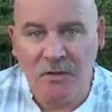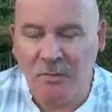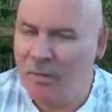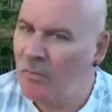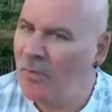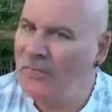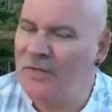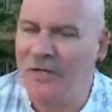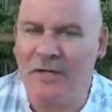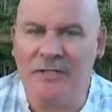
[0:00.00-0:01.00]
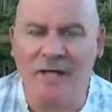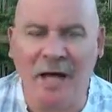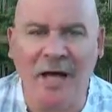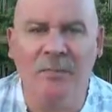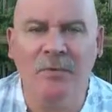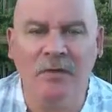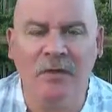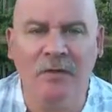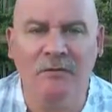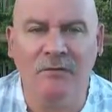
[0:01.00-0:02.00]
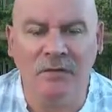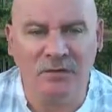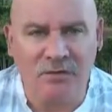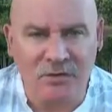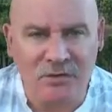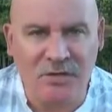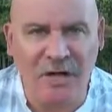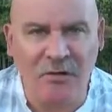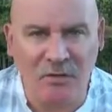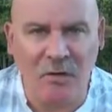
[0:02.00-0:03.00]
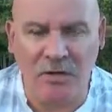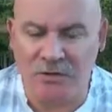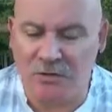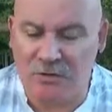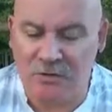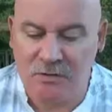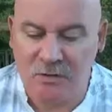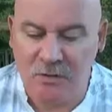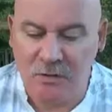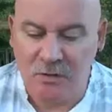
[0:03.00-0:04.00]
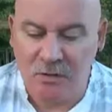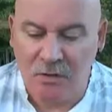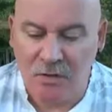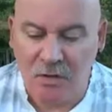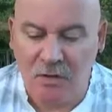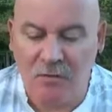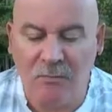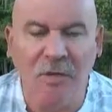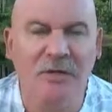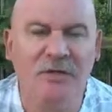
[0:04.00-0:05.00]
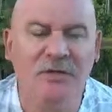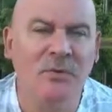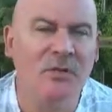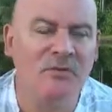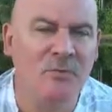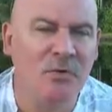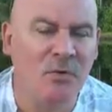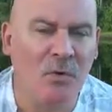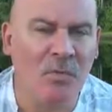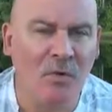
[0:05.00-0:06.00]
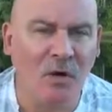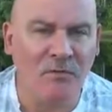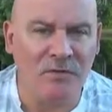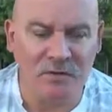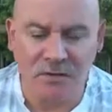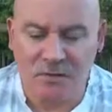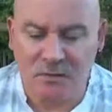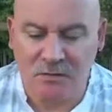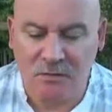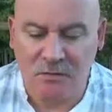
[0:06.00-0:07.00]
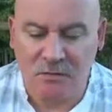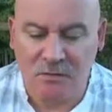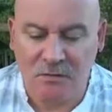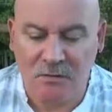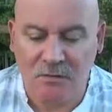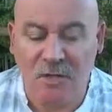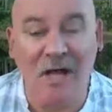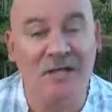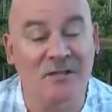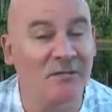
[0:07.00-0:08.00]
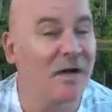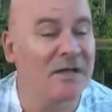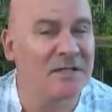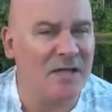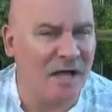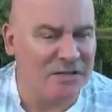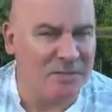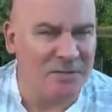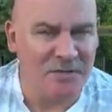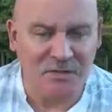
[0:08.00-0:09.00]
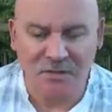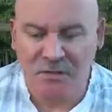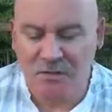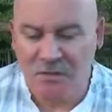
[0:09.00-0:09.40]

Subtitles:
No matter what the case, I believe these are stout questions. Are the money stories from the corporate offices classified enticements?